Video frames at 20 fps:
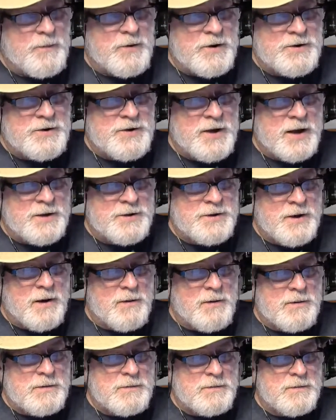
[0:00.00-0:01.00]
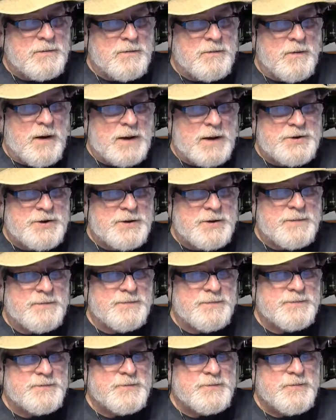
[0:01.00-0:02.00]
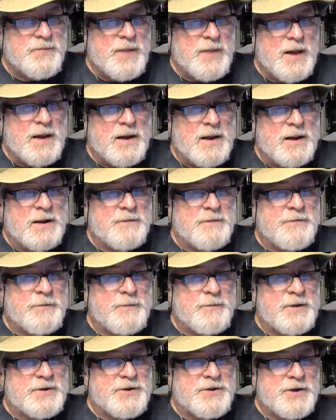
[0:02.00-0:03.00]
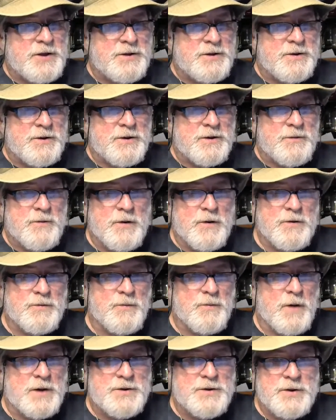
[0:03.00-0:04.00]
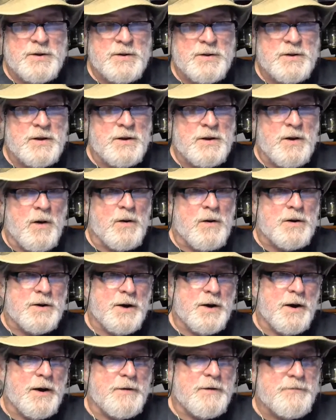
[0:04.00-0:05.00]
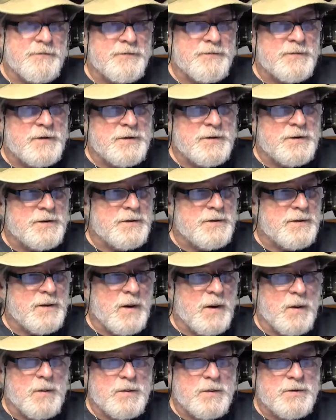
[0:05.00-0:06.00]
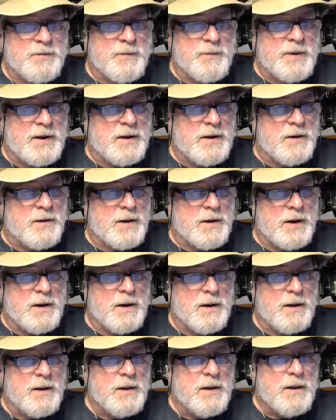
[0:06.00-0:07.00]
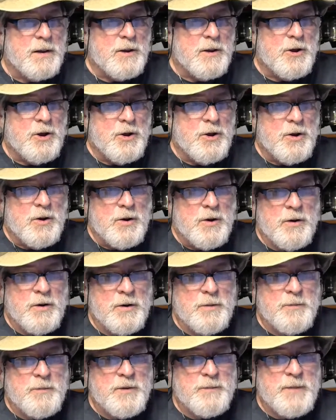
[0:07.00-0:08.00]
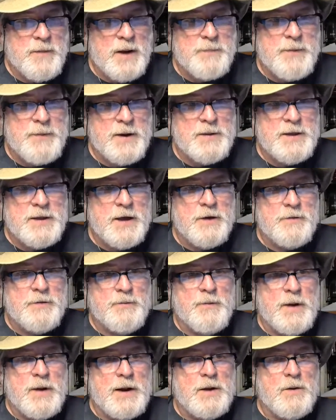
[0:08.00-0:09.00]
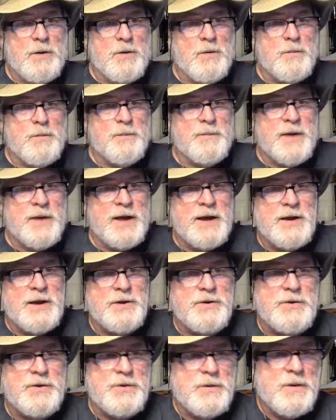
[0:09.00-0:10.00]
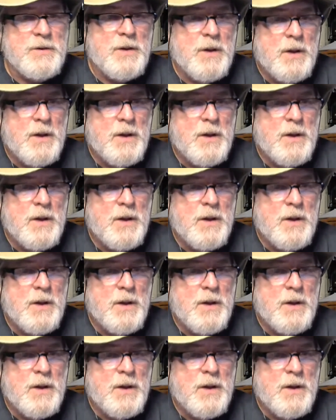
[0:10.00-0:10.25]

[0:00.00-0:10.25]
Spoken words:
appreciate y'all watching. And if you missed it, you can always watch it in archive. It'll always be on my podcast radio page,